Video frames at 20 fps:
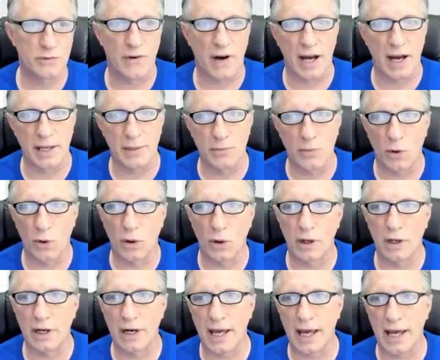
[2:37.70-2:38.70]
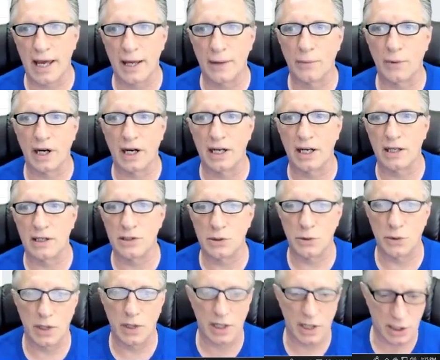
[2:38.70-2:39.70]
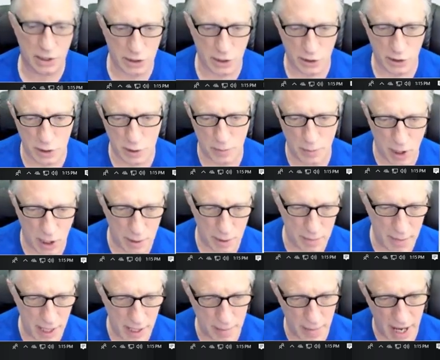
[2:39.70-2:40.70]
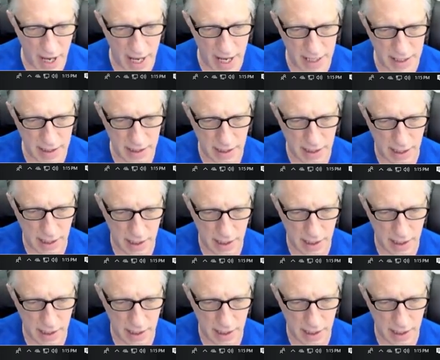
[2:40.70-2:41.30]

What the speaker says: Find More, and we're going to do on our search bar MetaMask.